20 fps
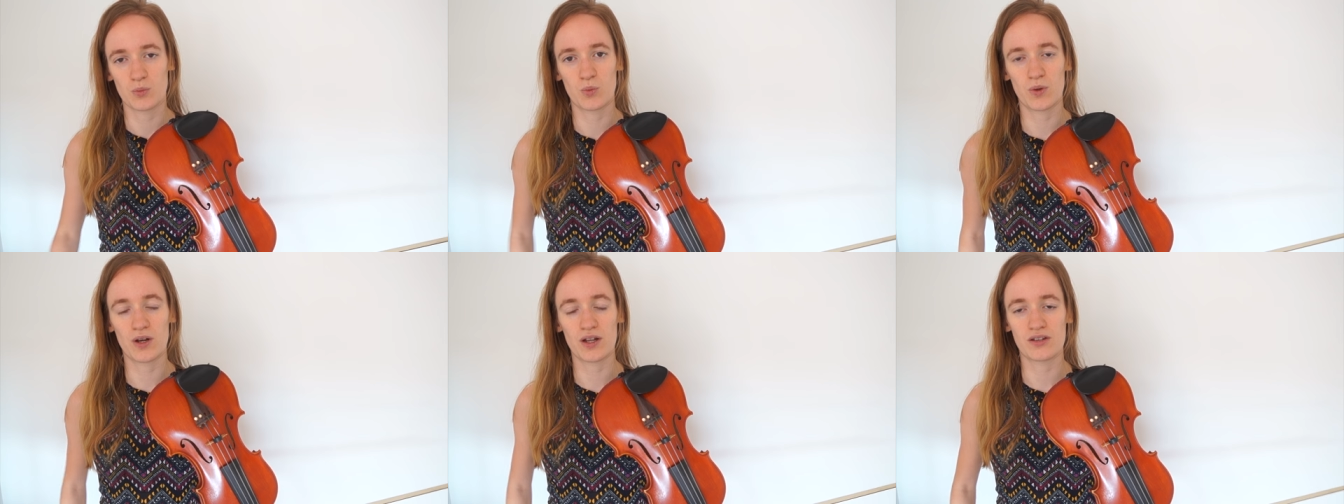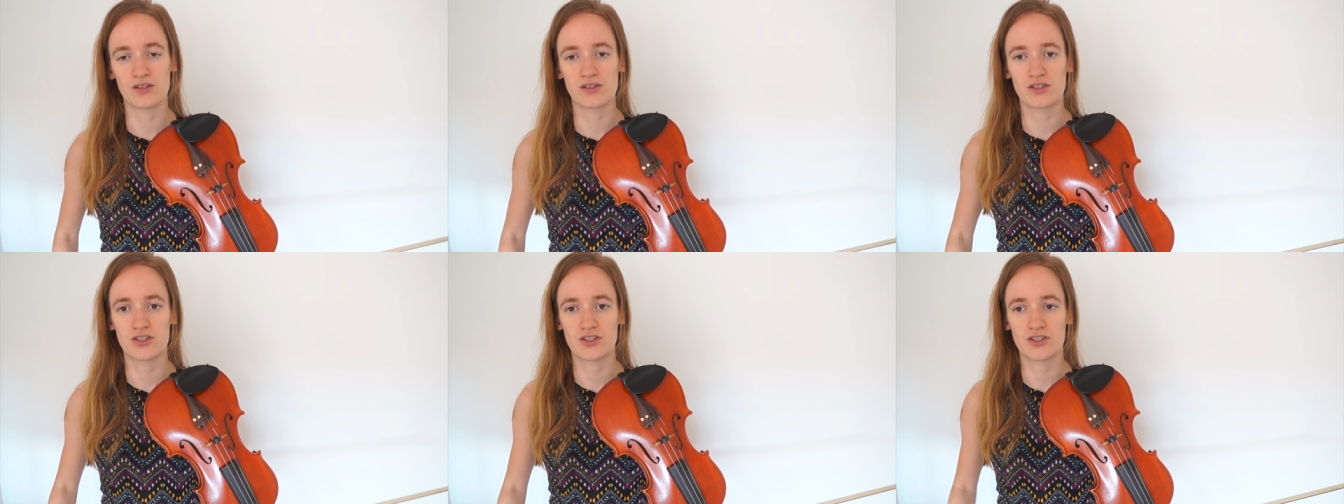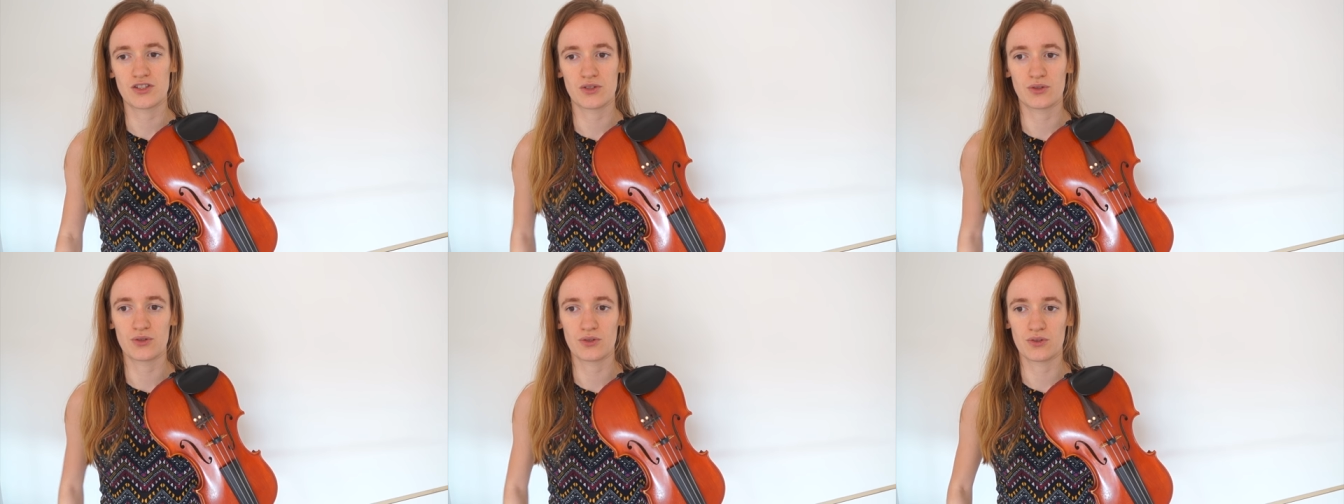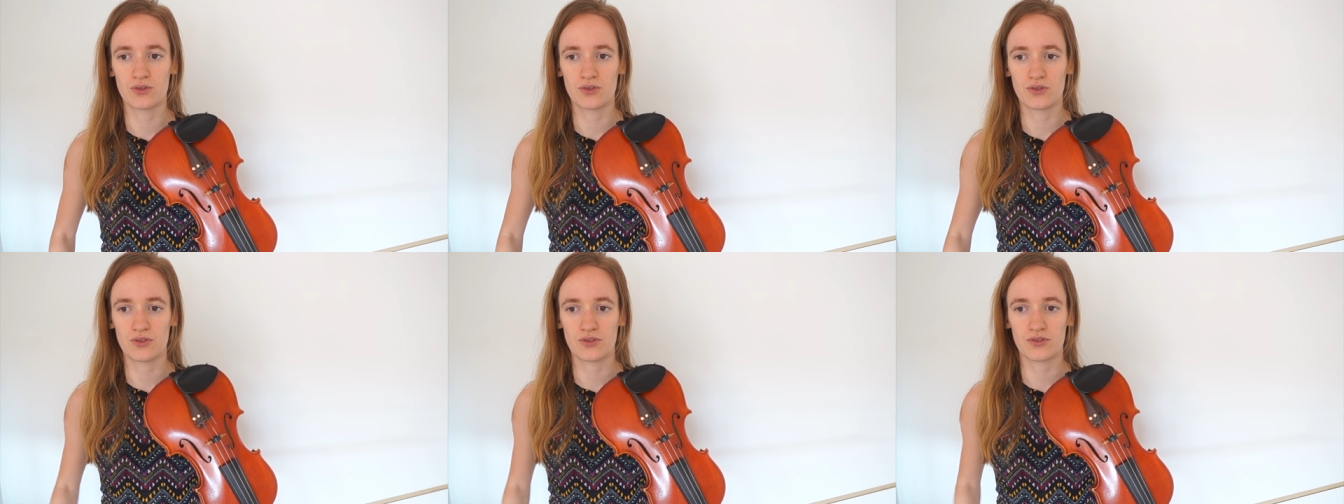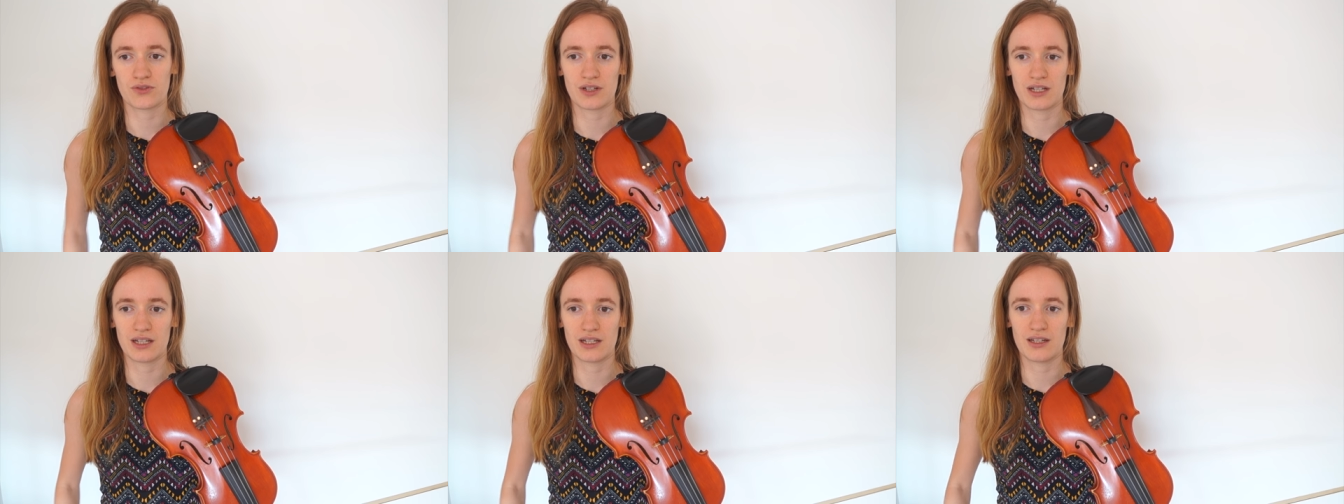One, two,
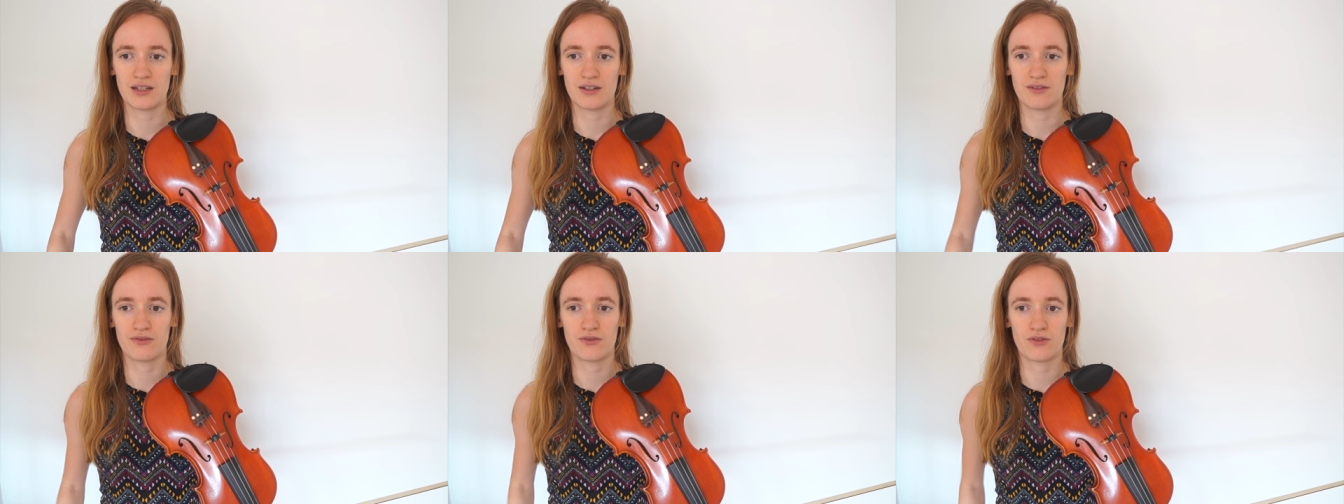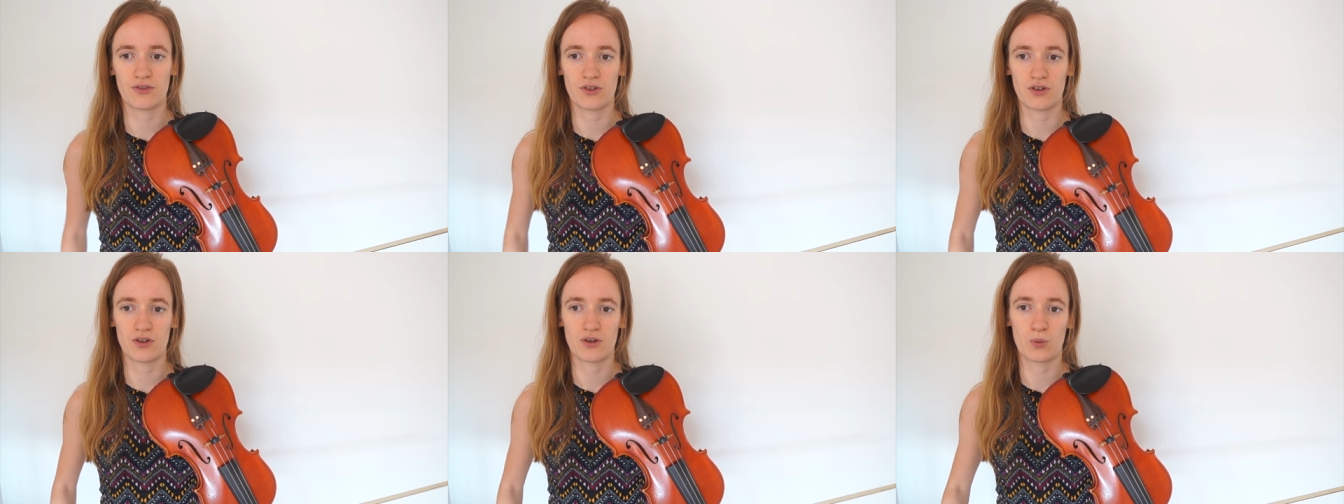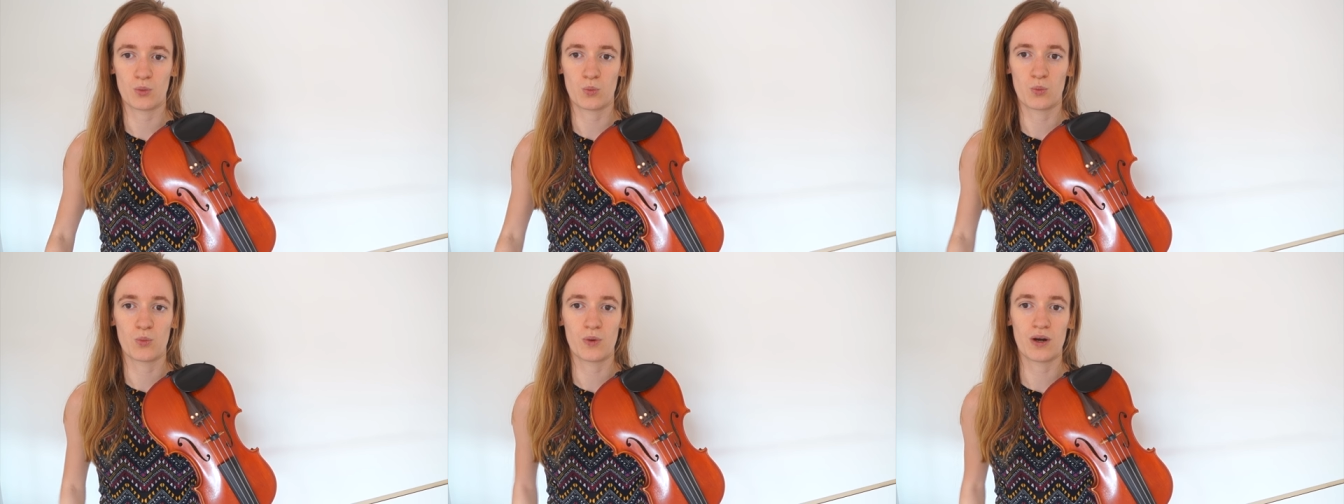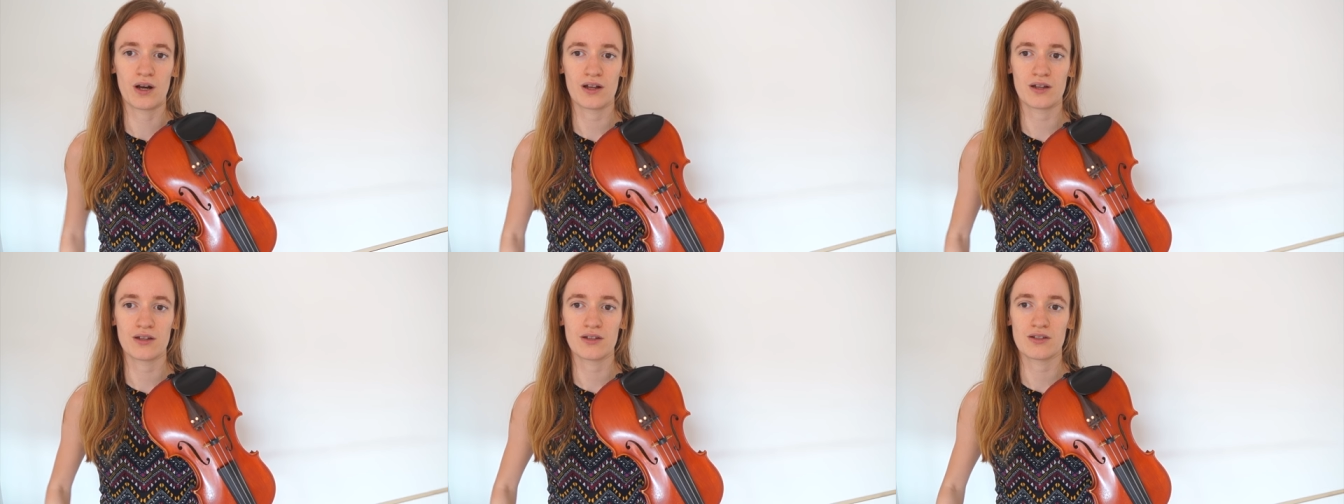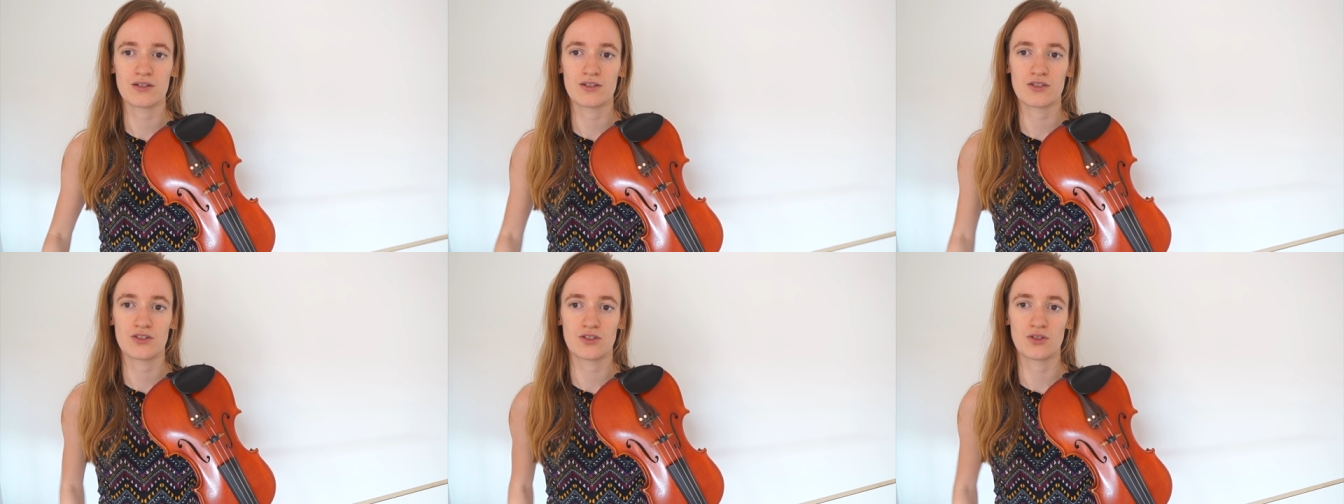three, four,
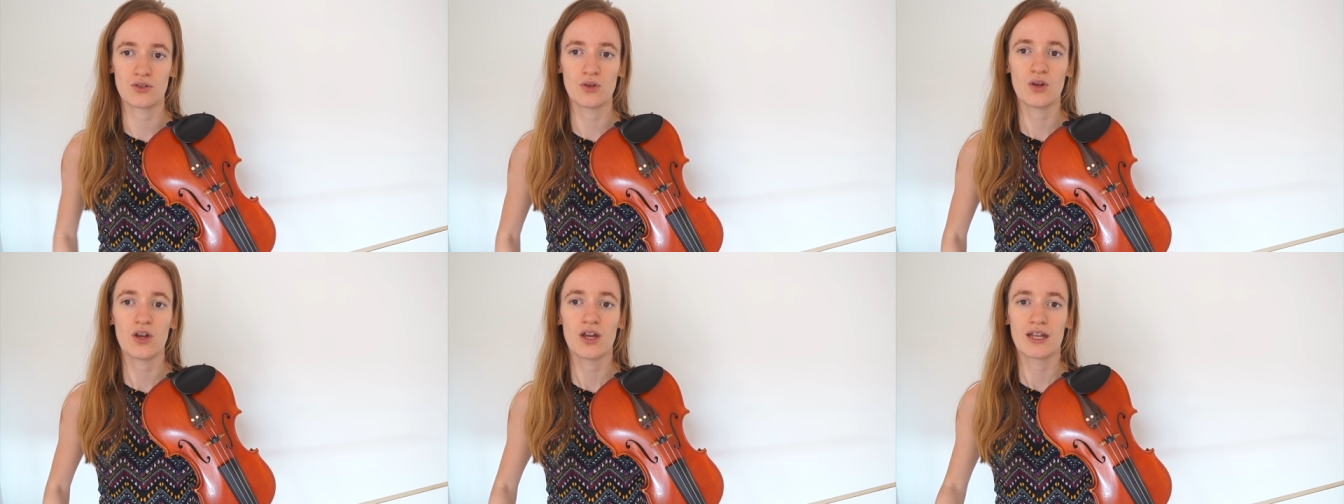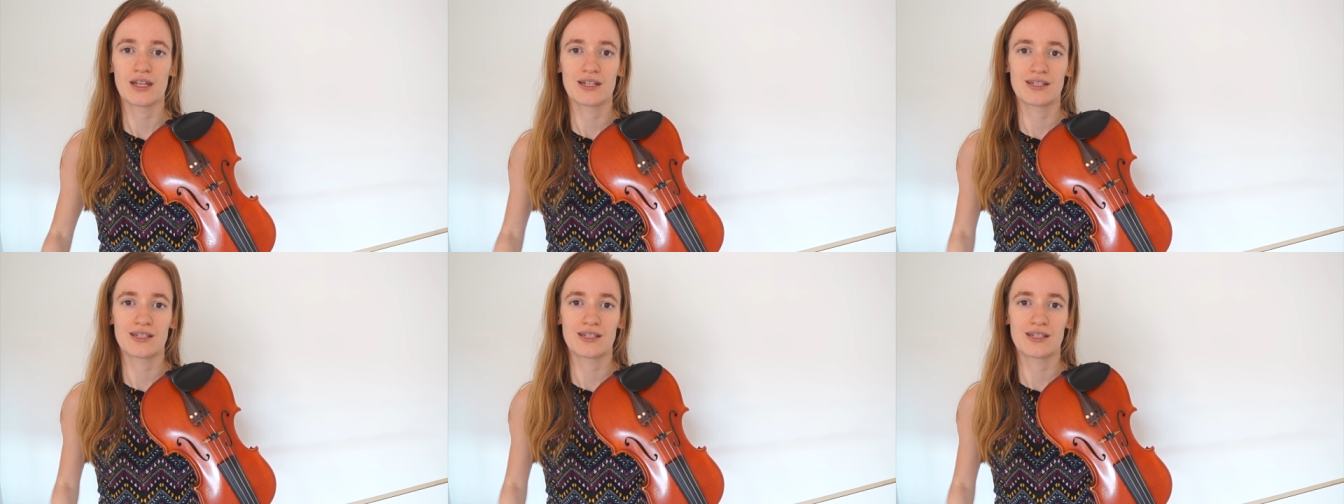one, two,